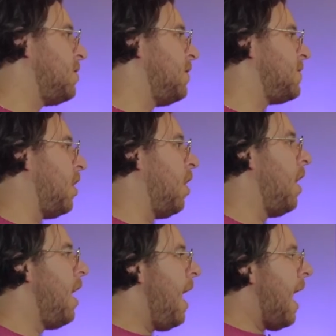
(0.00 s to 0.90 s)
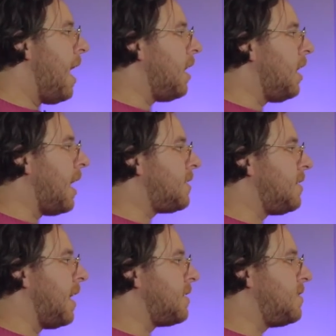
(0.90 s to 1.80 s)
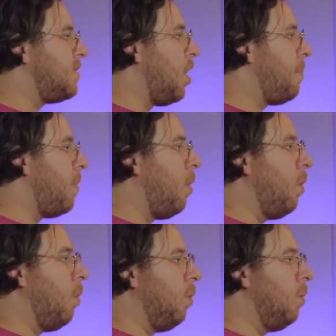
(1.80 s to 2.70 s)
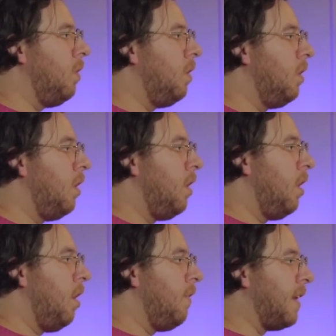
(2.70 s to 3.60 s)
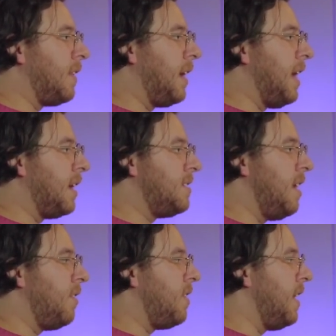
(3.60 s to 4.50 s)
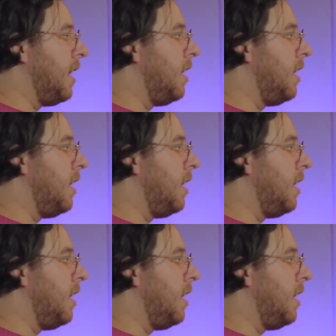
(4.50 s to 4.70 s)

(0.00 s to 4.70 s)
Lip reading: you the song, and then I like to like stop all of like the kicks and everything